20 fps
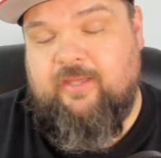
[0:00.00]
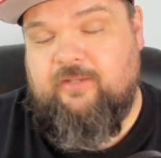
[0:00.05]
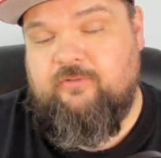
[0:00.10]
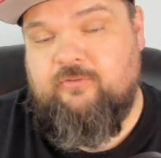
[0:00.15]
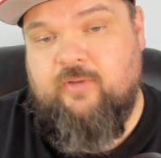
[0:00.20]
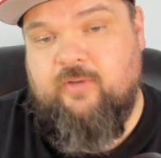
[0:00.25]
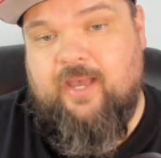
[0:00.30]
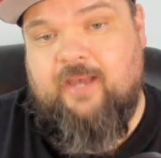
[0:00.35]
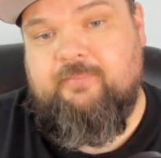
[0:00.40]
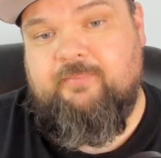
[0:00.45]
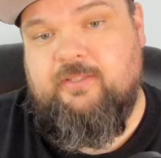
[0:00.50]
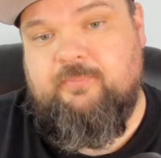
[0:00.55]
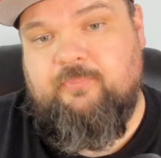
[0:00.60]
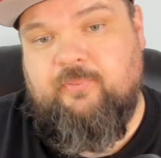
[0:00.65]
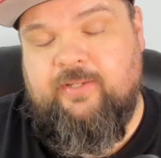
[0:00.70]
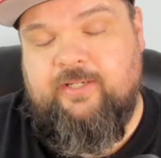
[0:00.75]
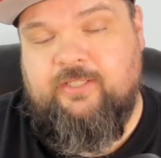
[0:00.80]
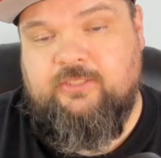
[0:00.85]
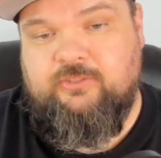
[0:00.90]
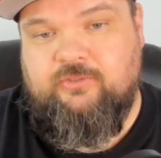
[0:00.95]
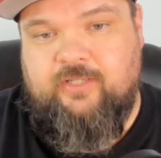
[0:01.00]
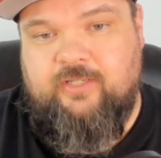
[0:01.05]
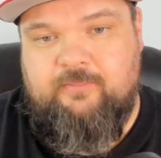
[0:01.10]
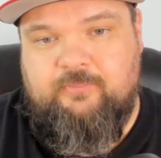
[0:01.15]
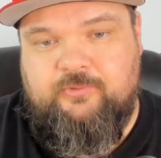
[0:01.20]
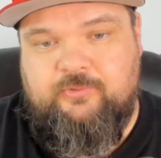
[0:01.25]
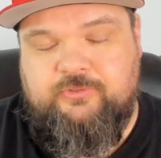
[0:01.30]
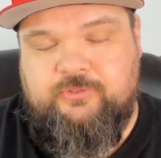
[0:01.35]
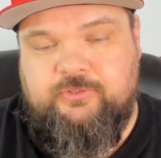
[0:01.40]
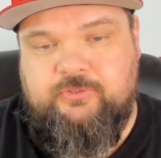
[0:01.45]
I don't know how many players are
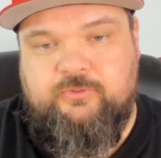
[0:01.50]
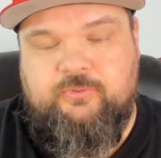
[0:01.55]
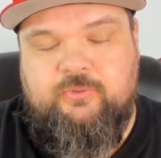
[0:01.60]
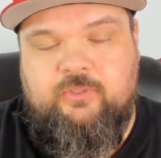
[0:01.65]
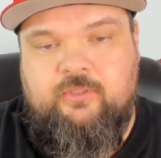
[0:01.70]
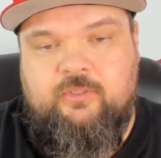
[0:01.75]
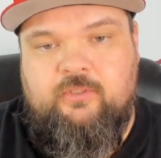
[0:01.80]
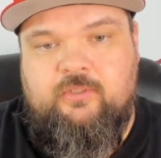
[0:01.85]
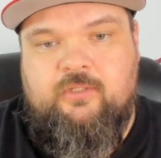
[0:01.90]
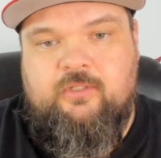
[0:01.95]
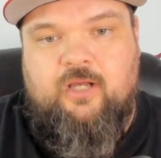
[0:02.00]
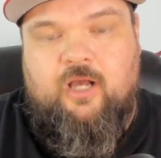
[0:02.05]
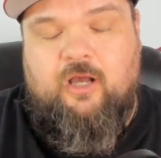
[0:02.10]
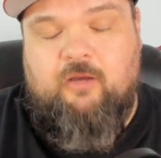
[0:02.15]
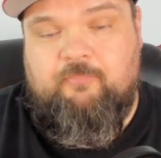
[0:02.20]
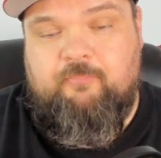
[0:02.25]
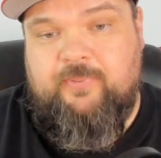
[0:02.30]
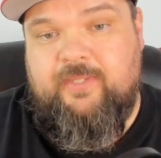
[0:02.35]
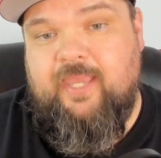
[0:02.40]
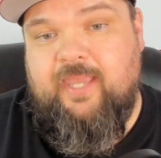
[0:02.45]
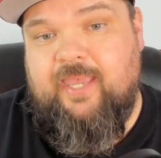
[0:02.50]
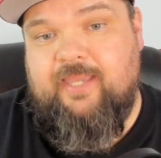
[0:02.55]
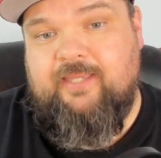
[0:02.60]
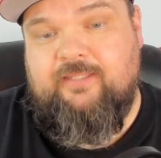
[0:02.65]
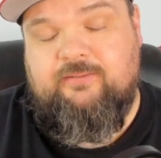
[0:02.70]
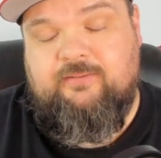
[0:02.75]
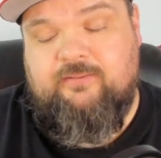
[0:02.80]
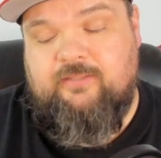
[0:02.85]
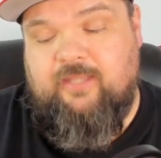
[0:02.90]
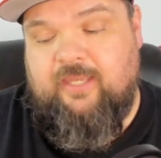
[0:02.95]
able to
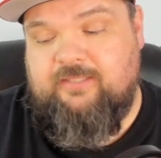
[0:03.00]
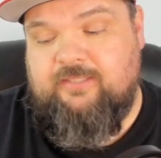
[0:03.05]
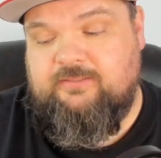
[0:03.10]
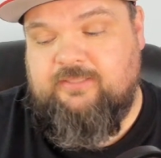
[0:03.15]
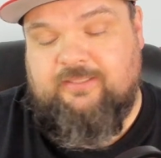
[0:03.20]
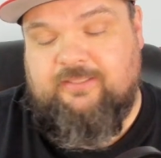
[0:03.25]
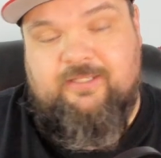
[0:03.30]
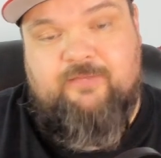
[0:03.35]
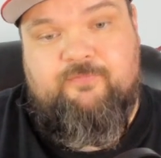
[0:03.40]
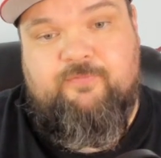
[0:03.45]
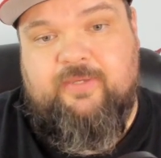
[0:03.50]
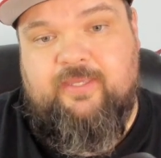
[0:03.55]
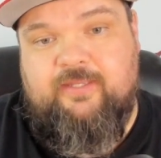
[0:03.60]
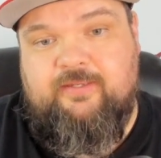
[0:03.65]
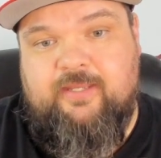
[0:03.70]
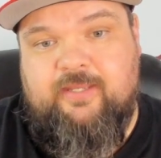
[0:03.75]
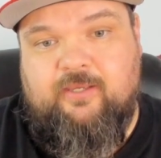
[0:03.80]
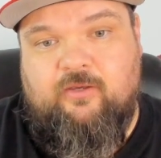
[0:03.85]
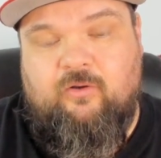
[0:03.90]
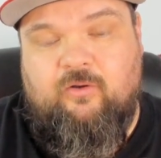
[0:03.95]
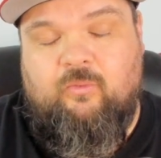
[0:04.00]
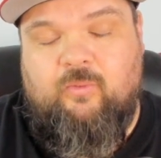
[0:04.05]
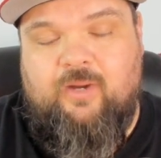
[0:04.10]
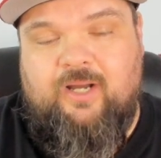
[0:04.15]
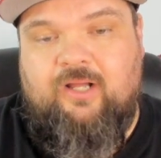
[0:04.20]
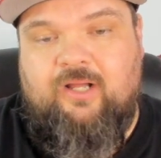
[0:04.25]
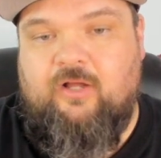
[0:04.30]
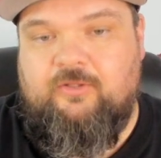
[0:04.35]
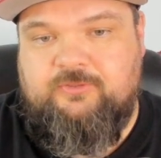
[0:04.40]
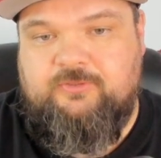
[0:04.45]
be a significant nickel
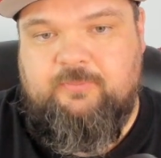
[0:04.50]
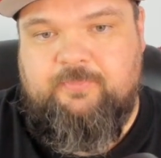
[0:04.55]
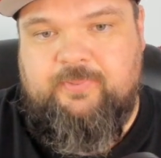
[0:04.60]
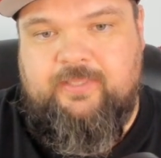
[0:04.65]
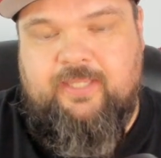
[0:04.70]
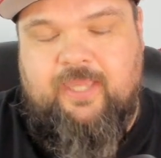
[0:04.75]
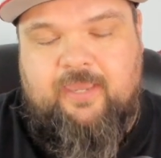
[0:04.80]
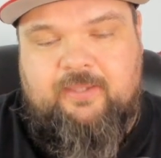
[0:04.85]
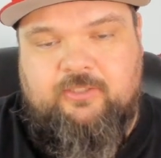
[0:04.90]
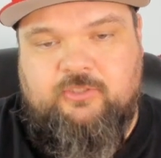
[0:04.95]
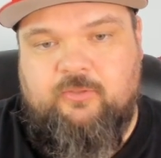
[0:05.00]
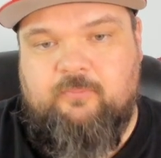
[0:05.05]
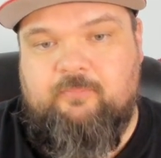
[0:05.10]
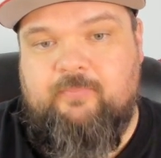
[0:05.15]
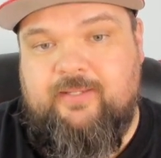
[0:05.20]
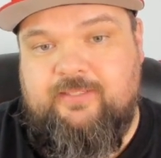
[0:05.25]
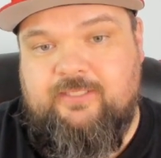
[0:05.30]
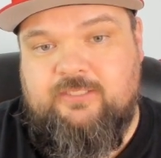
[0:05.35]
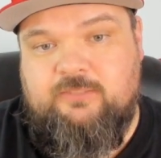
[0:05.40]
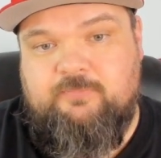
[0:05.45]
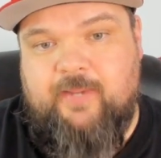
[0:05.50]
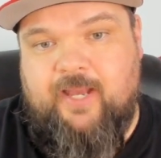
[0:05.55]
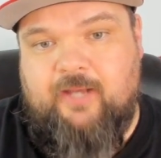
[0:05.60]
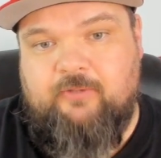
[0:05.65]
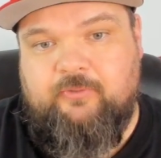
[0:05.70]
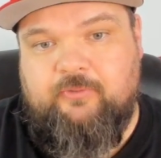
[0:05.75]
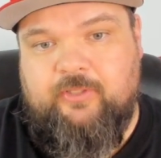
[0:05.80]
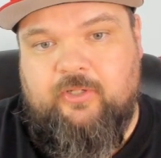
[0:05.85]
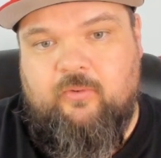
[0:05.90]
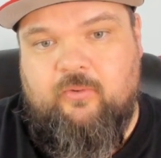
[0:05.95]
while also being a tremendous
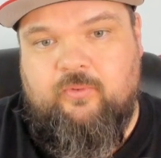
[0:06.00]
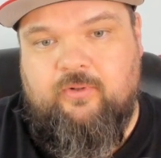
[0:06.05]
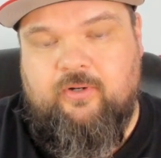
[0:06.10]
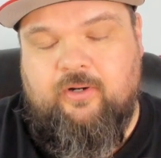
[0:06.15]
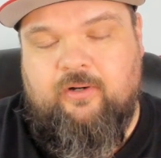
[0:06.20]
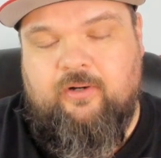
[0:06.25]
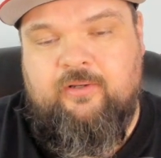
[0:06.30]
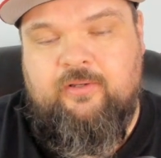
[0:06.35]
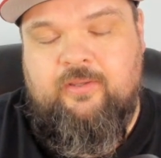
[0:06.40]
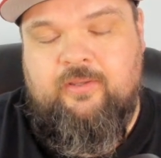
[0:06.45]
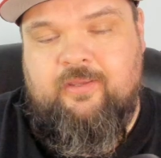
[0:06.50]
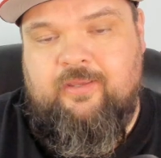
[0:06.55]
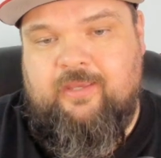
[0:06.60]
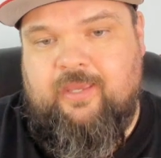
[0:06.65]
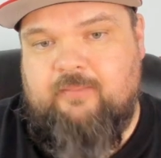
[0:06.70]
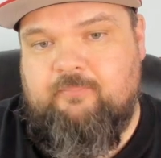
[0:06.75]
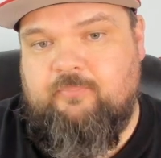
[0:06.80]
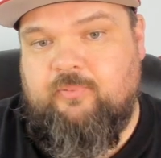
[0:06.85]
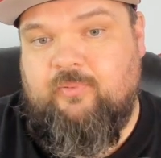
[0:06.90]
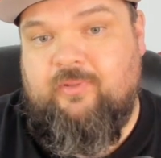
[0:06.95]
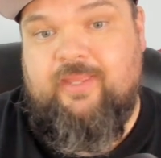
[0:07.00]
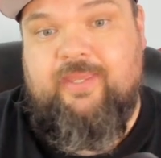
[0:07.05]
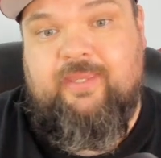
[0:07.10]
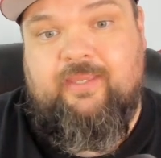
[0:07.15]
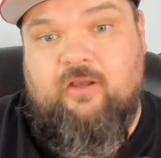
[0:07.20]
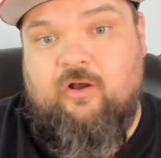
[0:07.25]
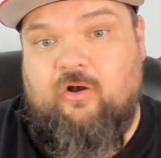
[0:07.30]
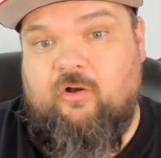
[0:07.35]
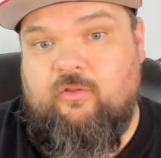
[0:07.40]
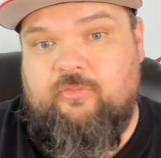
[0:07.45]
boundary corner and
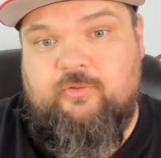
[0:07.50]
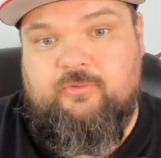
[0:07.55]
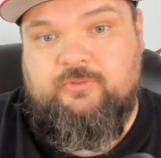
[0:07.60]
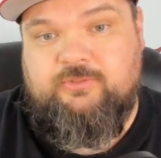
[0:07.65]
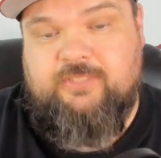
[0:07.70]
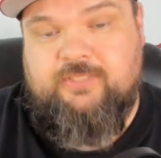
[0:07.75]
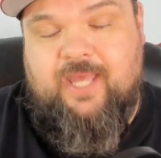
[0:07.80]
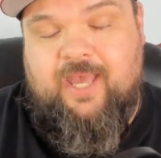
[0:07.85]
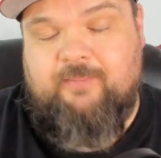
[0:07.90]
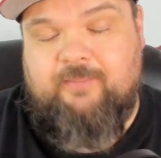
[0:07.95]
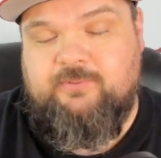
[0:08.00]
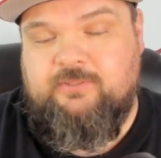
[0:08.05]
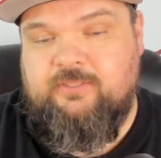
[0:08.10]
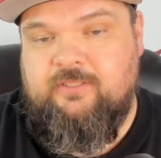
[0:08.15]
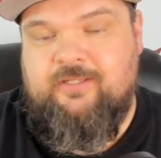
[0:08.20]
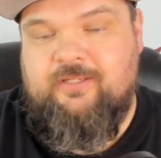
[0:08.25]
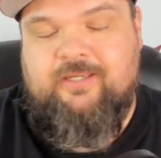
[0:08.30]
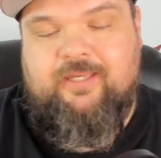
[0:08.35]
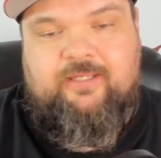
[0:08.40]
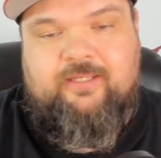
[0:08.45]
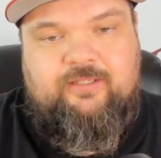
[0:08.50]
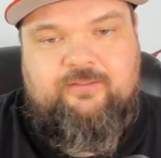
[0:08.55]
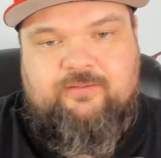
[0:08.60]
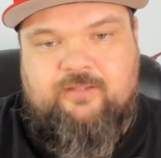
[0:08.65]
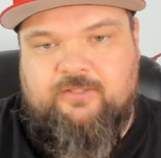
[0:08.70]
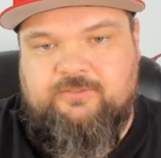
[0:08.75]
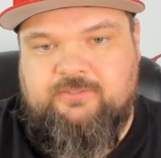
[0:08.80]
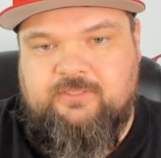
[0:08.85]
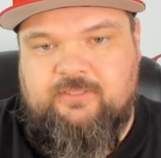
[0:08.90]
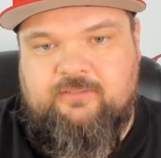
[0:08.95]
playing all those snaps, and he
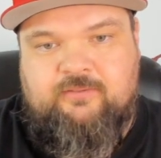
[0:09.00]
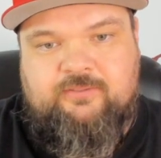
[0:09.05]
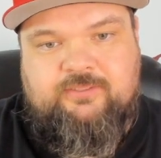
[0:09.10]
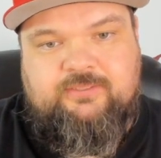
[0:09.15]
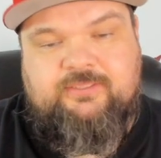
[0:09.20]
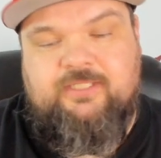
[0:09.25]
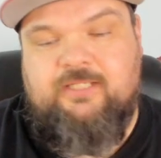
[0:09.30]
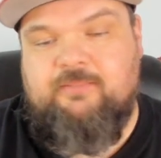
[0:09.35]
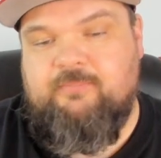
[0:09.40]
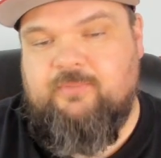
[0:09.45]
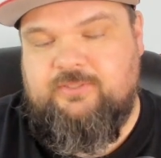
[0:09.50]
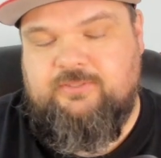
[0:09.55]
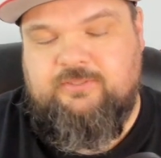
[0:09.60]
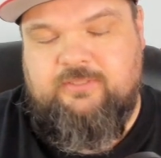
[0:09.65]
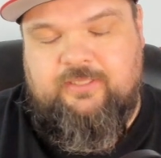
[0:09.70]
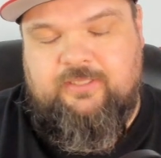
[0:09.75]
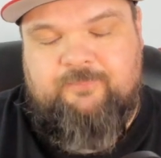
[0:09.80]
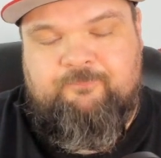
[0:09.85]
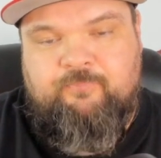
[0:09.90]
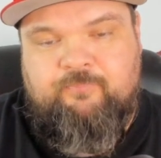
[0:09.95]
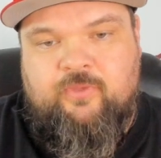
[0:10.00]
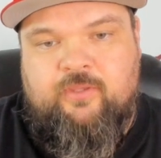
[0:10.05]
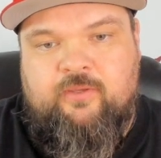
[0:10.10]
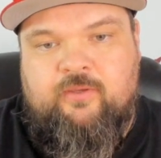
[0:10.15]
does it seamlessly.